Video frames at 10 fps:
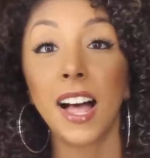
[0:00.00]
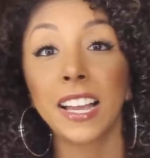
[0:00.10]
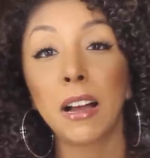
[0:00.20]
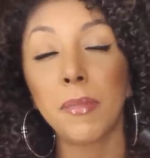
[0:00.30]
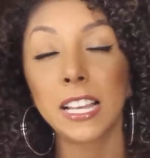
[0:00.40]

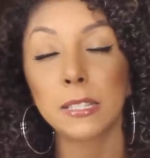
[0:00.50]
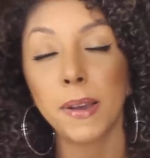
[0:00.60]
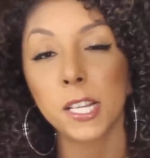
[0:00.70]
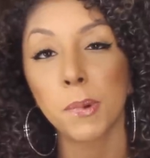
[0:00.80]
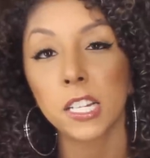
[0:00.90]
I got my
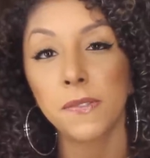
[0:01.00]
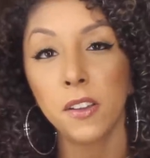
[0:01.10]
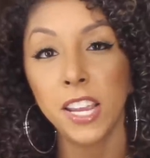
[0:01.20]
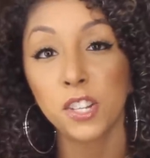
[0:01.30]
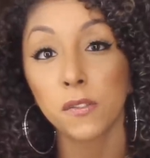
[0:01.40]
Smashbox
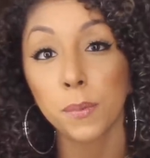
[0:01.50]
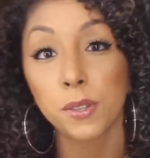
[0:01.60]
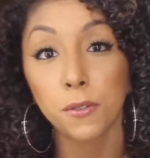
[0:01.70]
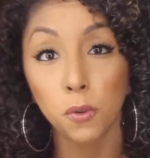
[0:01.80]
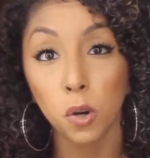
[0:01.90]
foundation from
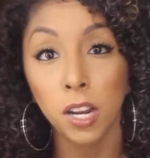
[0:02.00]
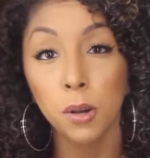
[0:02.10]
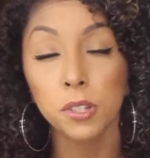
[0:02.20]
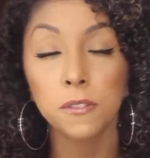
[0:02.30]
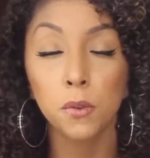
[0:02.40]
Sephora.
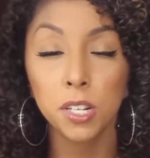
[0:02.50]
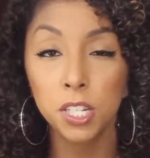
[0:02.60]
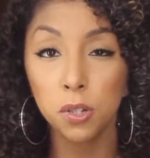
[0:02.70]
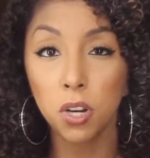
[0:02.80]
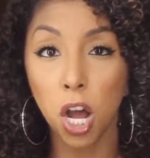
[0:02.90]
It was
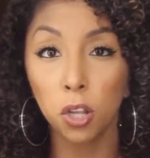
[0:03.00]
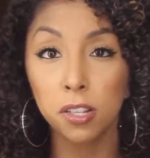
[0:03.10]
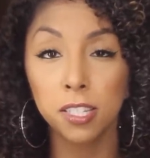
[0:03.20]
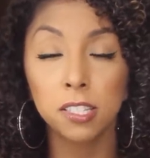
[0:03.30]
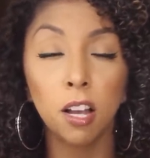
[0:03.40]

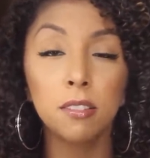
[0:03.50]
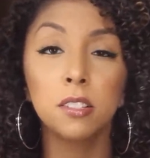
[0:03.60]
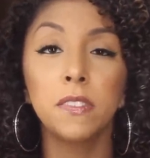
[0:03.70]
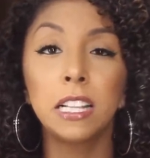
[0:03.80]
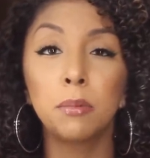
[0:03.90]
$42 and it's
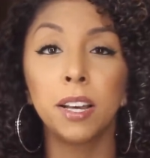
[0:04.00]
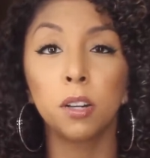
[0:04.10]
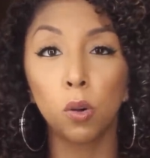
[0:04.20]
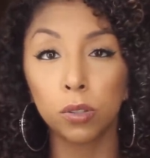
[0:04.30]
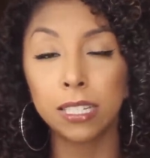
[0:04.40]
also available
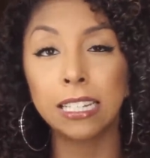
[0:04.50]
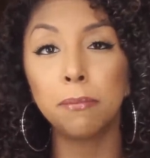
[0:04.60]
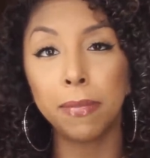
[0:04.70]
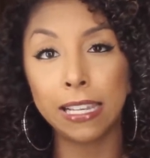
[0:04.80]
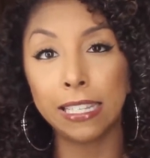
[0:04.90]
at
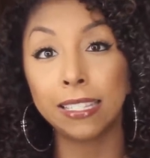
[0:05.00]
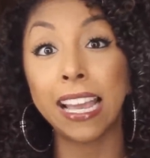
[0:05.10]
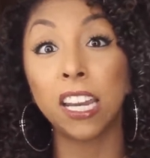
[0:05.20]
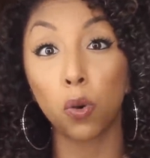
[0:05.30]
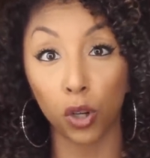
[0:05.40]
Ulta, Macy's,
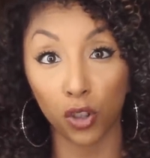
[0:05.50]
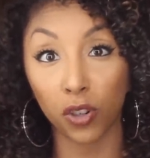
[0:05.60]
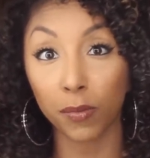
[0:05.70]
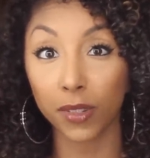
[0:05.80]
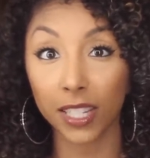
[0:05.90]
and
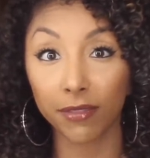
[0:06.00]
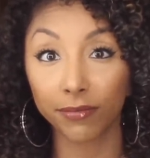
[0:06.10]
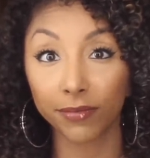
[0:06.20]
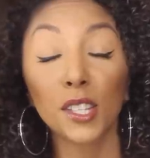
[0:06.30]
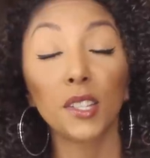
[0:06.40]
Nordstrom's.
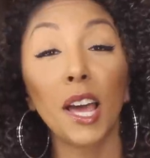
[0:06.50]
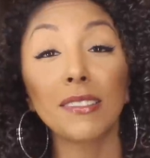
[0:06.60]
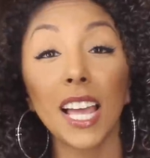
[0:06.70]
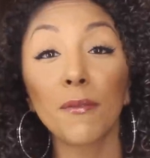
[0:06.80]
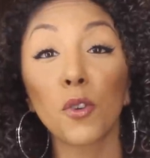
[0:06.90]
So now
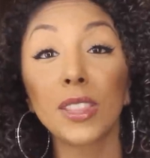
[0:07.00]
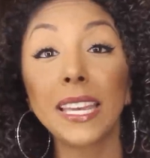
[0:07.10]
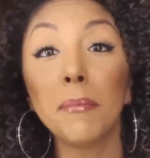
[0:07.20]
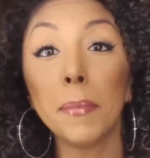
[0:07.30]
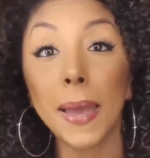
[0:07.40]
it's time for
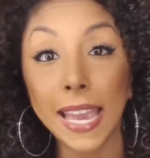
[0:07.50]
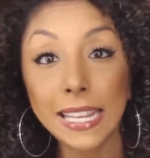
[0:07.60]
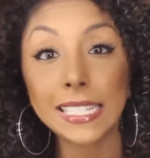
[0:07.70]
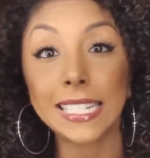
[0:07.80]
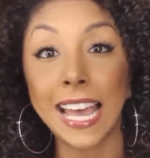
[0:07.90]
the
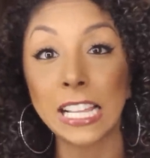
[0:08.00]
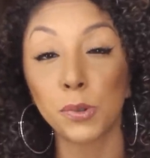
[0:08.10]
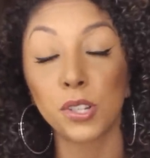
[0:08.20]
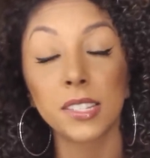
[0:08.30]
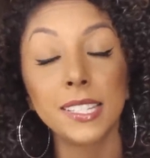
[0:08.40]
main
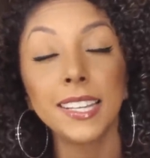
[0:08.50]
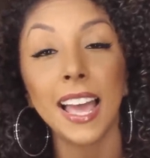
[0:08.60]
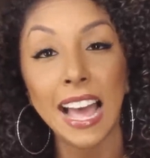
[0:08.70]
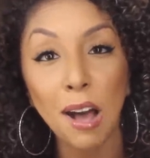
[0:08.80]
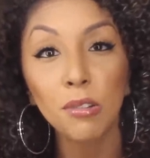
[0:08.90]
test, which is to see
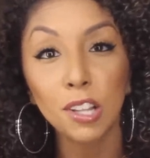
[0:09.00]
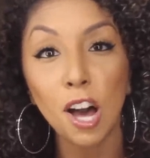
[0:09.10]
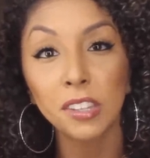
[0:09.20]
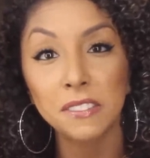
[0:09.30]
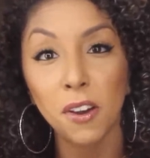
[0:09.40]
how
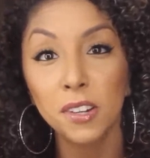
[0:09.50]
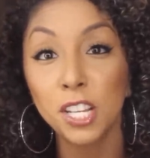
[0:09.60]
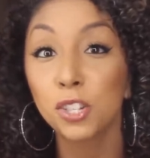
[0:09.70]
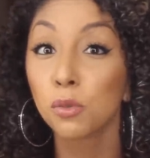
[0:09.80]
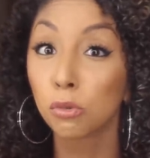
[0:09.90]
long this
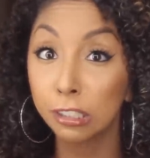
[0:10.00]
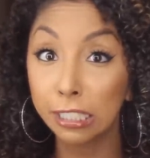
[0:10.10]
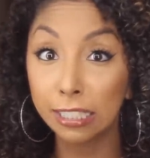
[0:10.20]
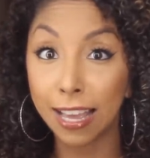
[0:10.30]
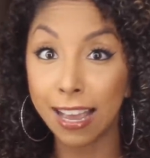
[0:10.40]
foundation
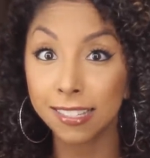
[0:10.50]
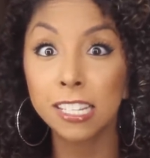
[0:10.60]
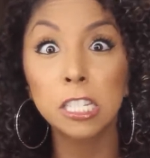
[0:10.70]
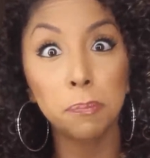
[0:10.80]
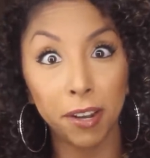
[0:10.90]
really lasts,
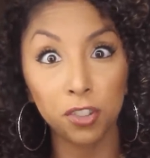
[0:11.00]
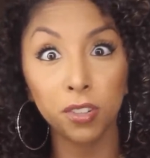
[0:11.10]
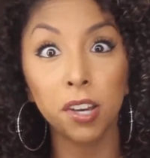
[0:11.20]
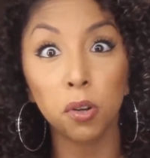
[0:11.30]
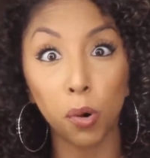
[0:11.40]

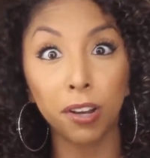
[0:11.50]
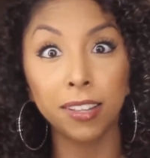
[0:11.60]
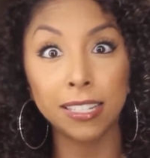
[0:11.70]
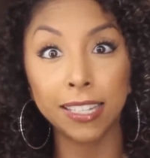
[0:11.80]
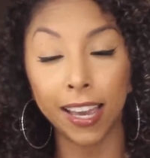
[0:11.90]
especially on
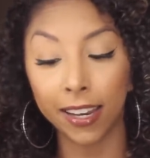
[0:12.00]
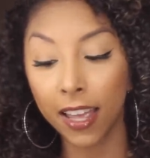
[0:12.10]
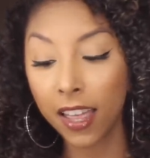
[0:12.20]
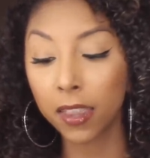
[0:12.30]
oily skin.